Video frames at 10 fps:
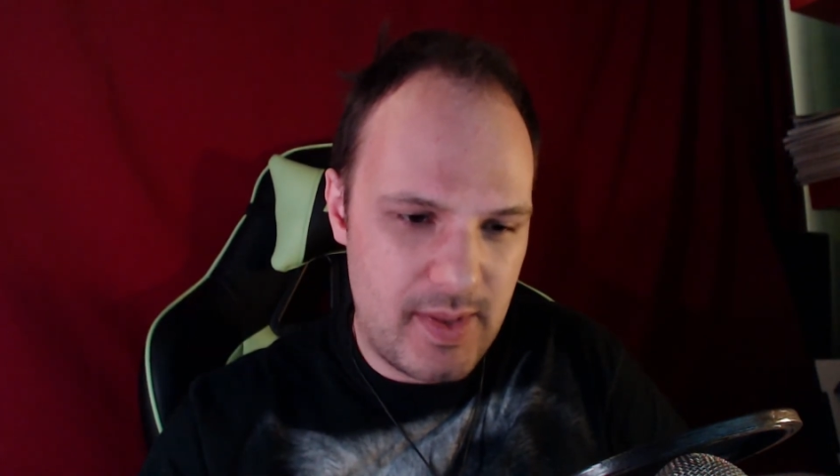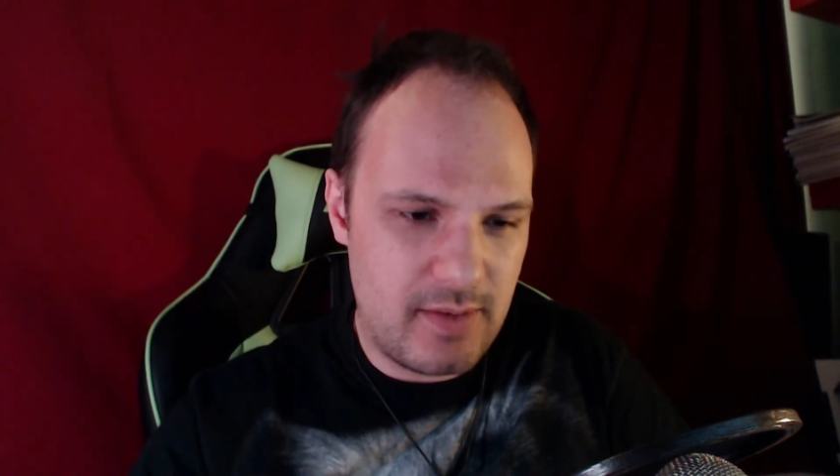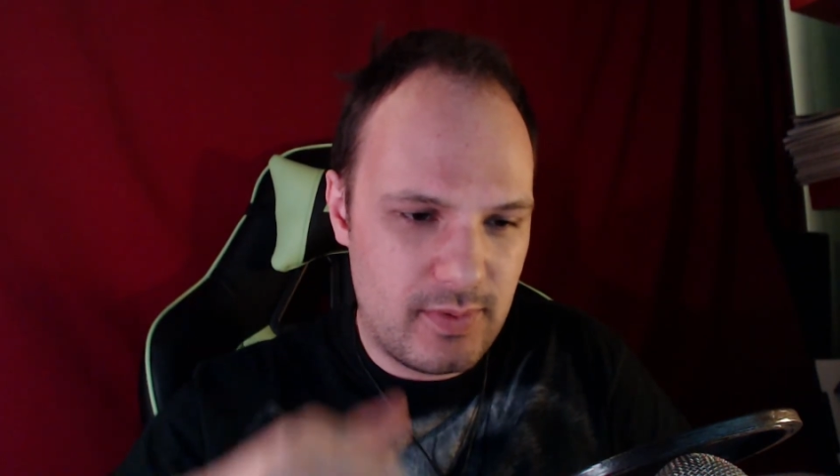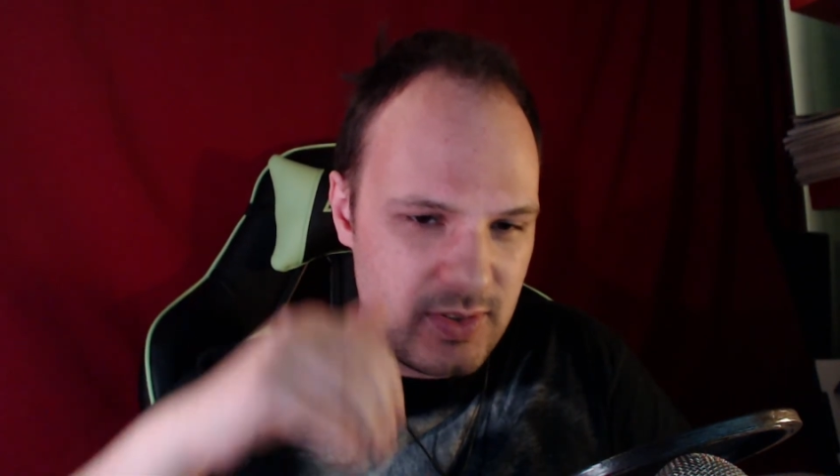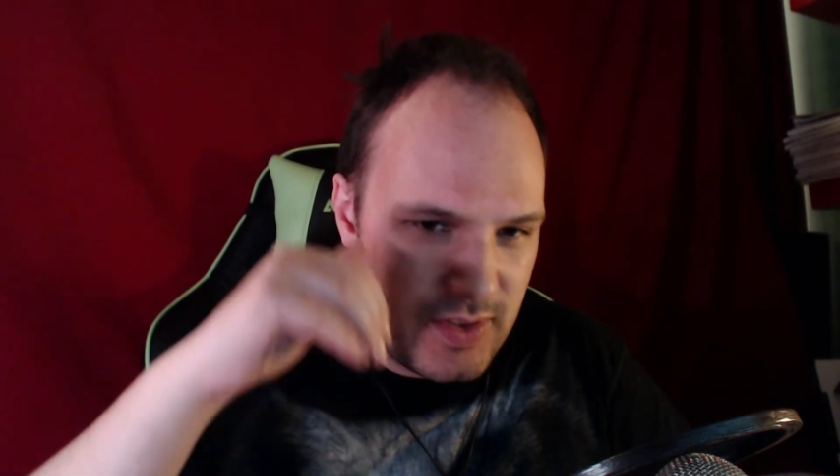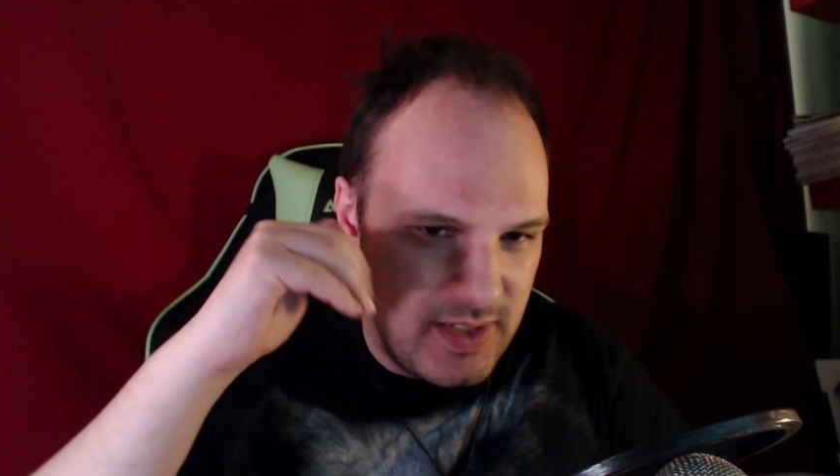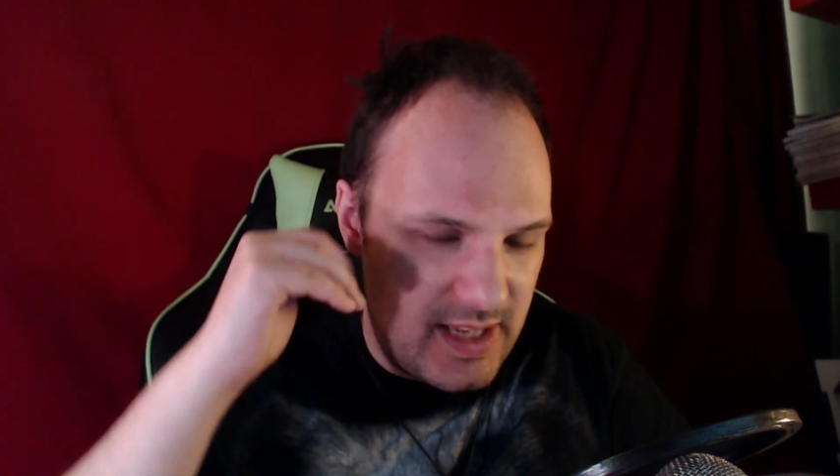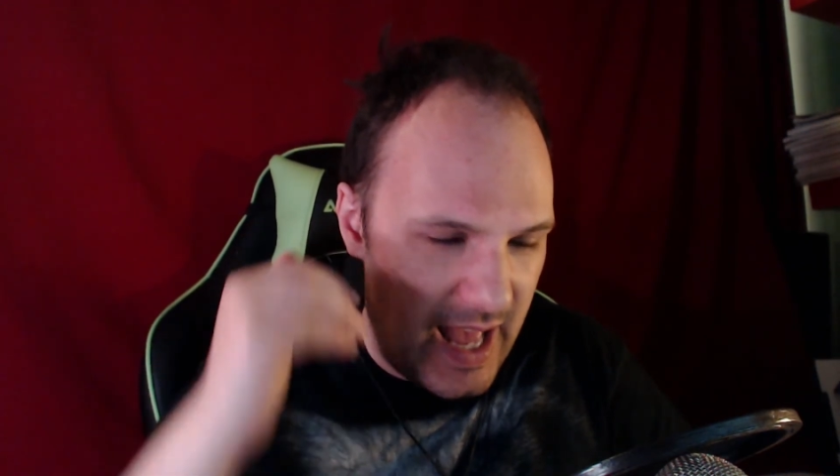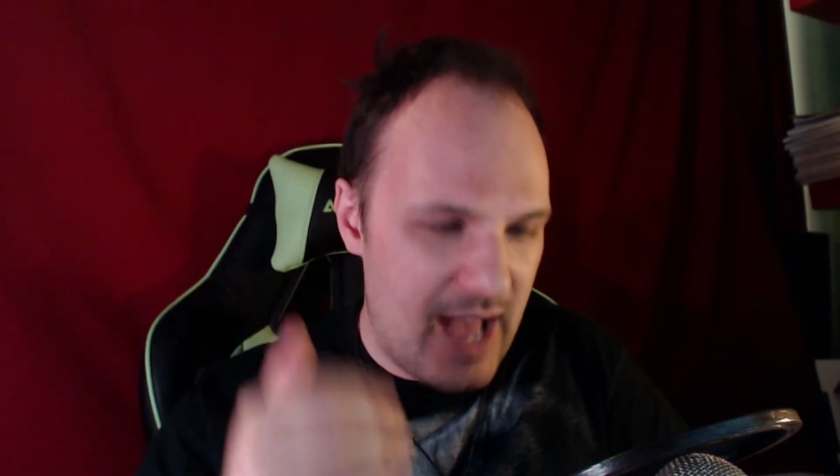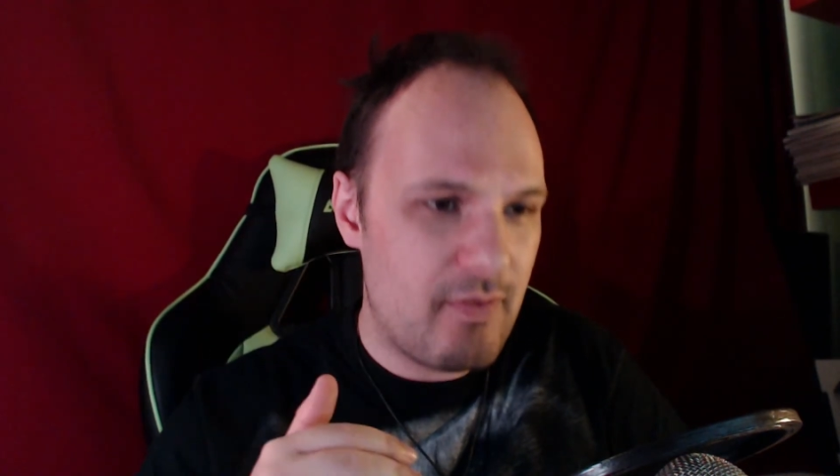and I want to
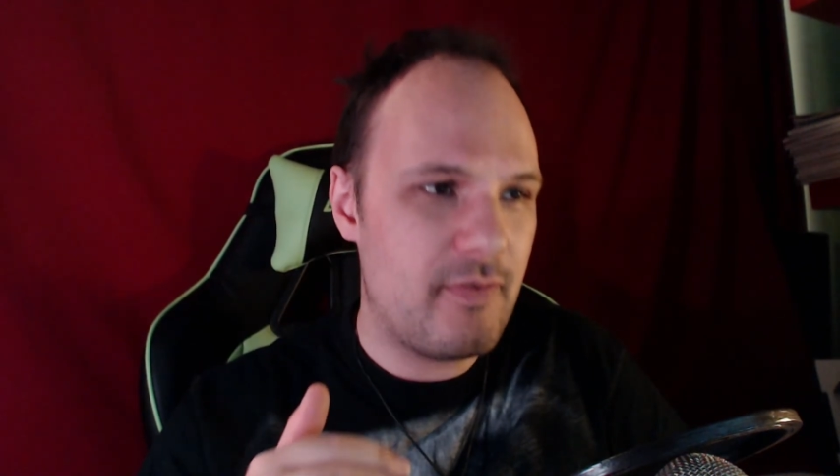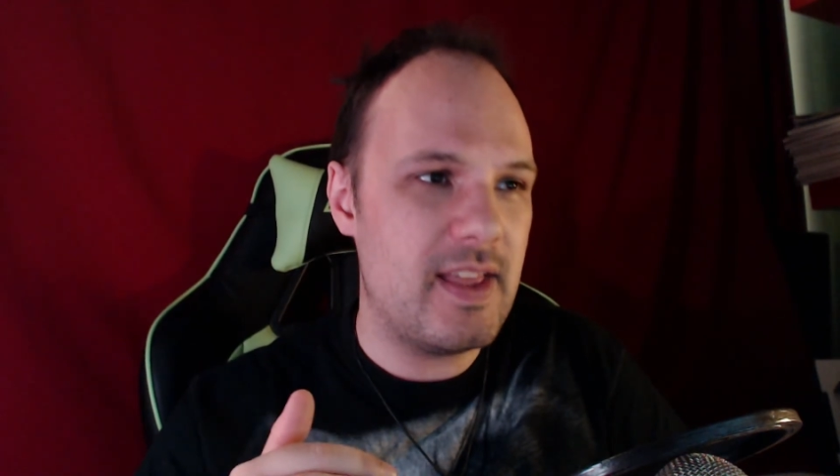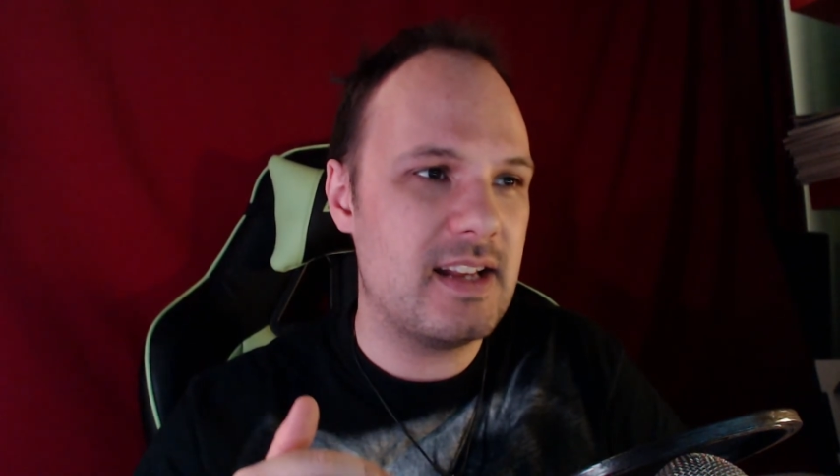see everything